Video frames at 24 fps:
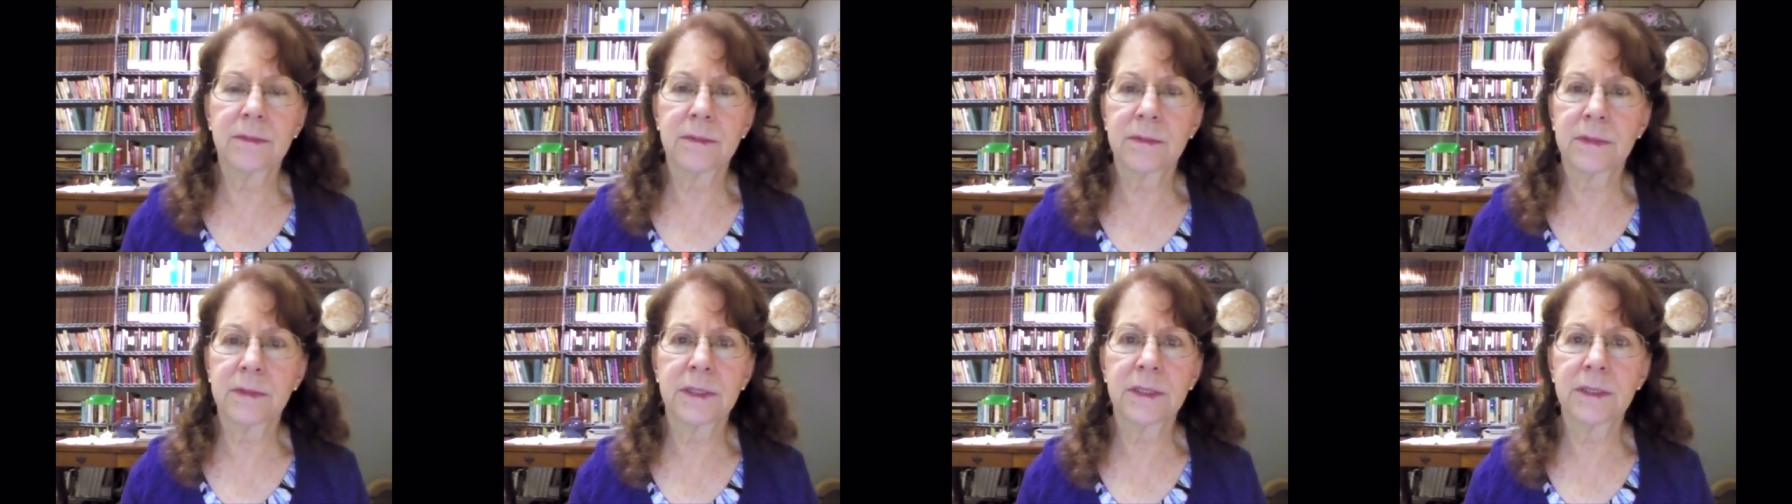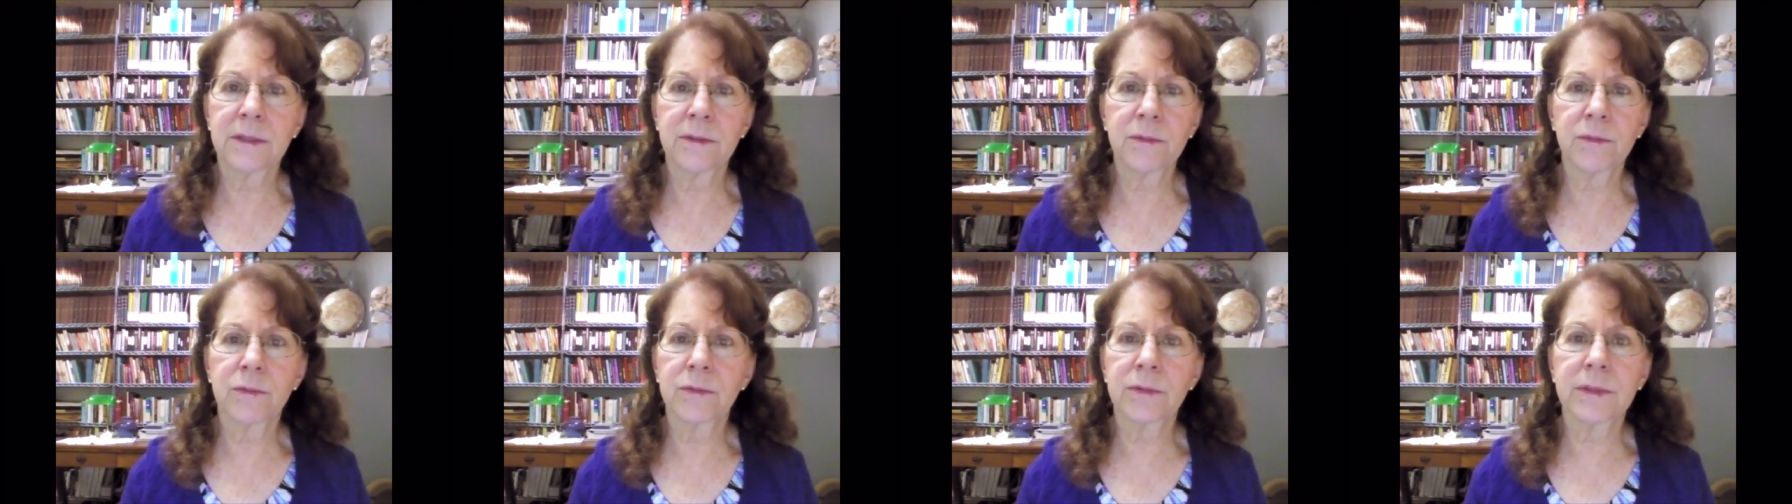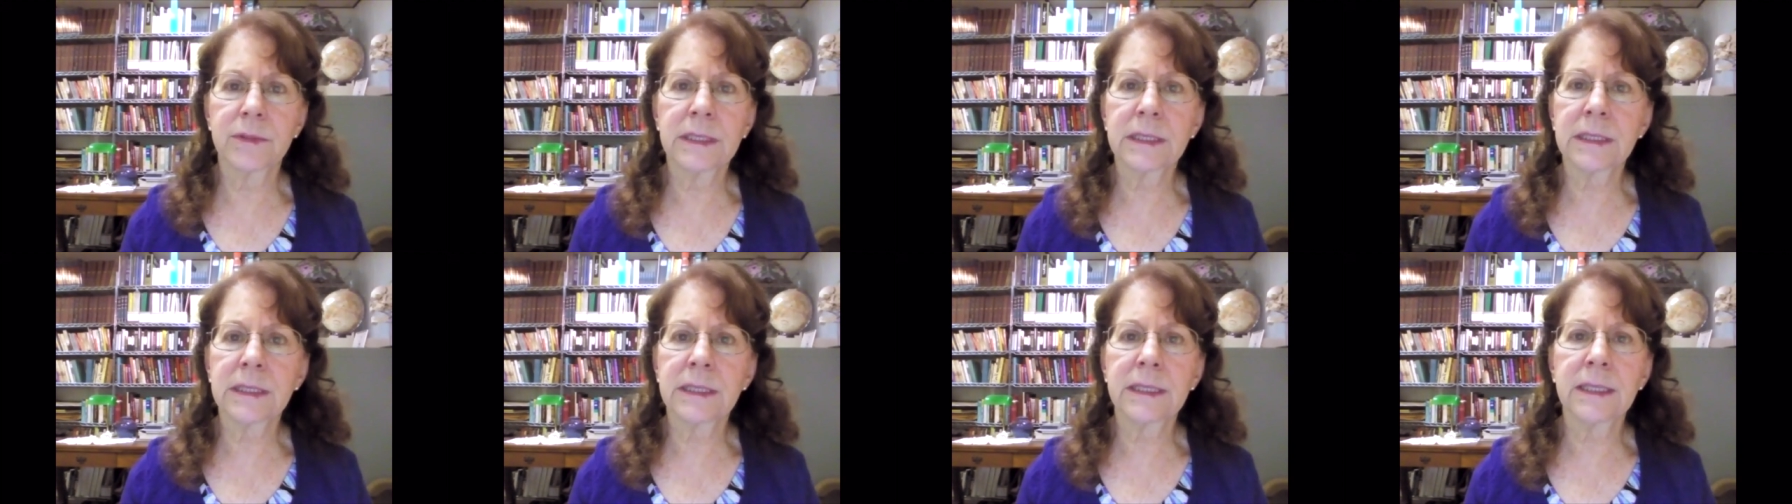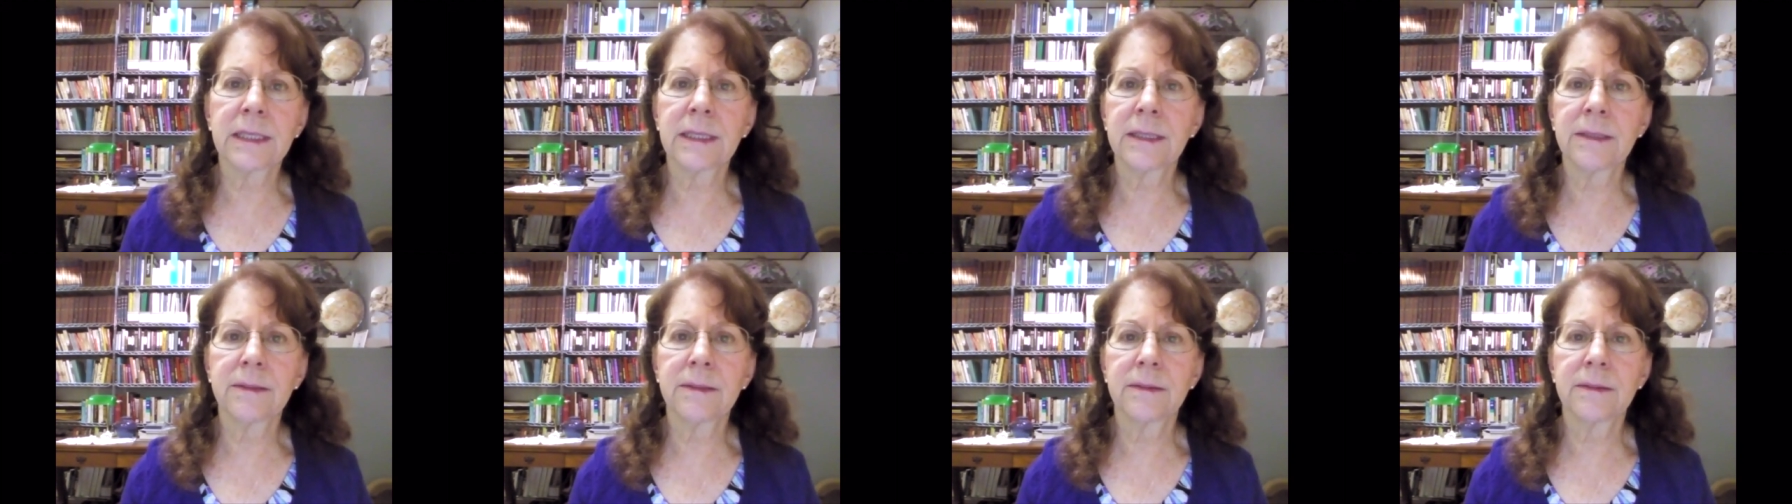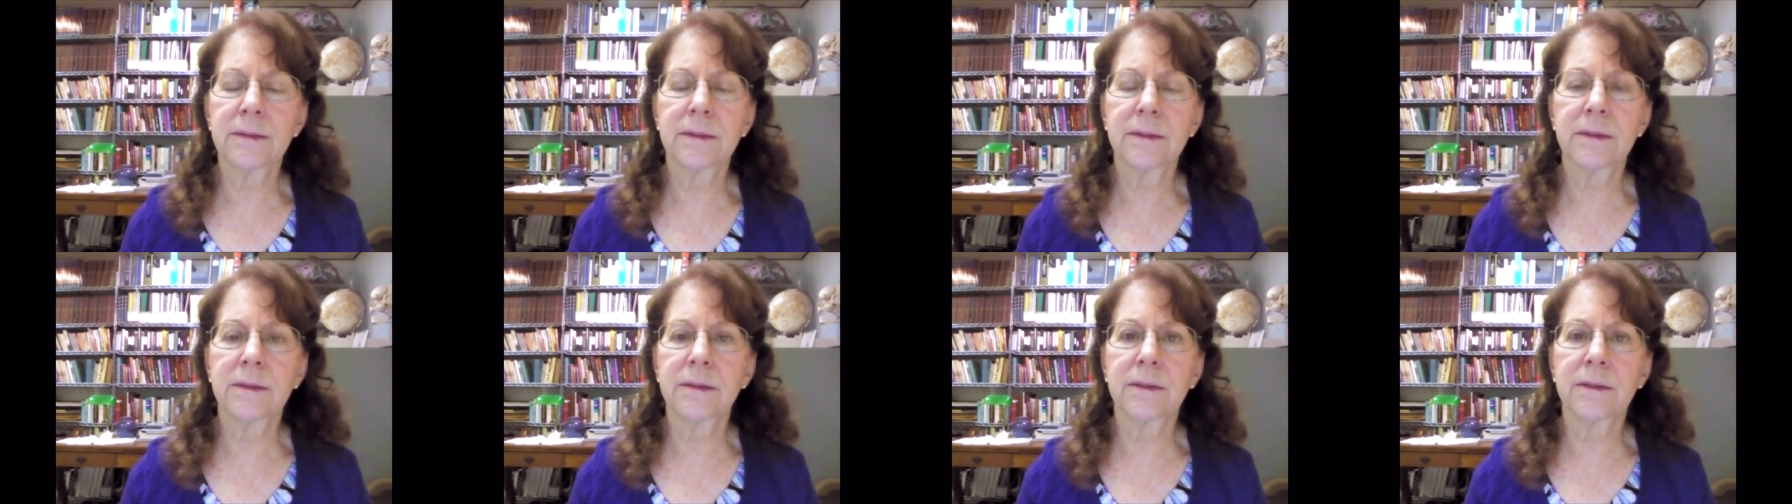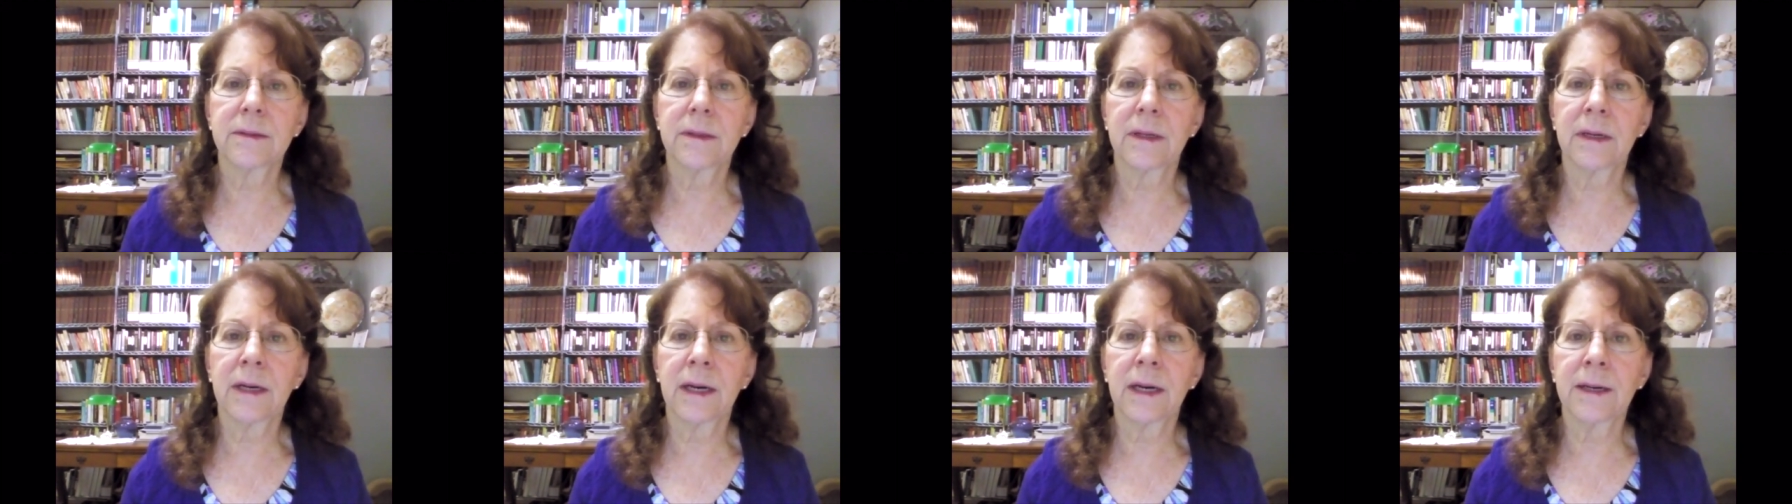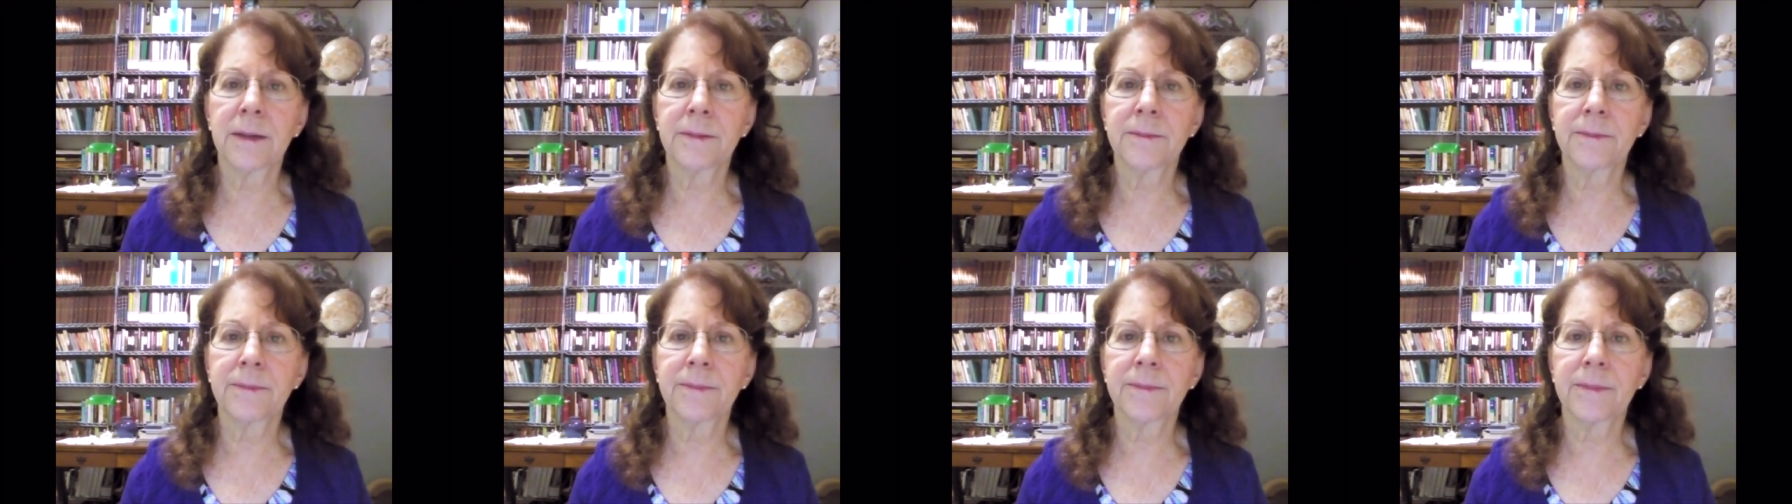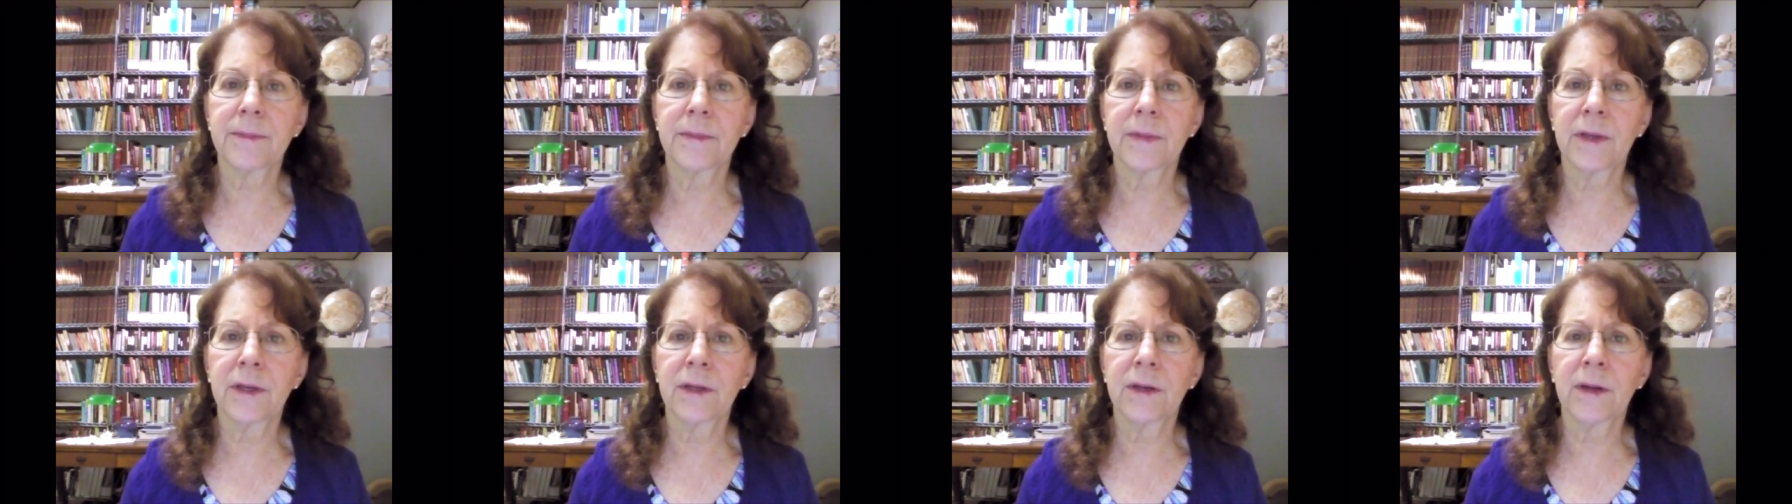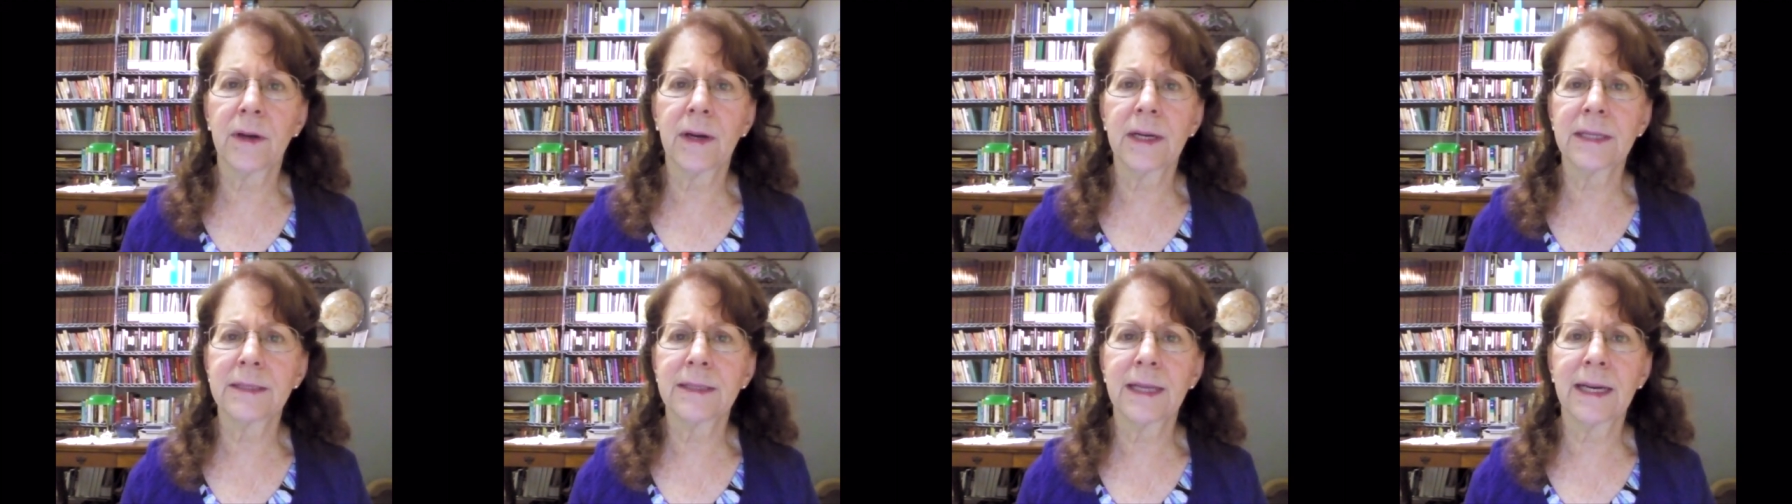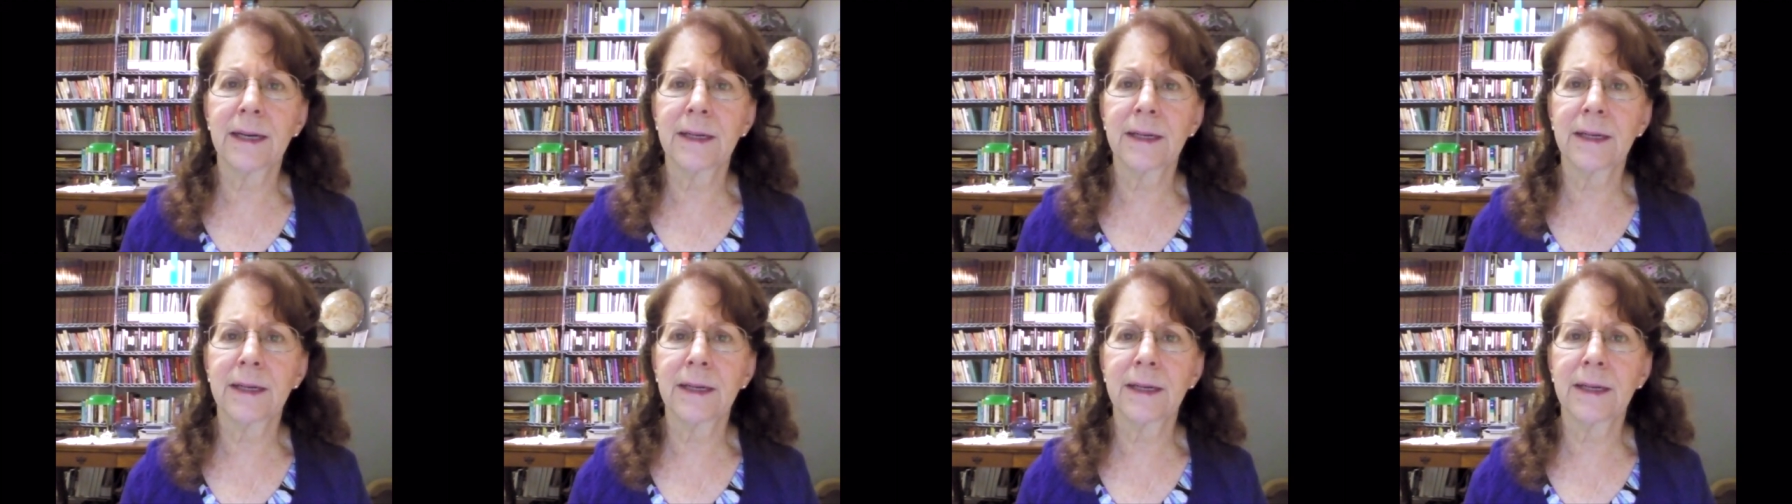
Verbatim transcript: didn't really um, you know, I,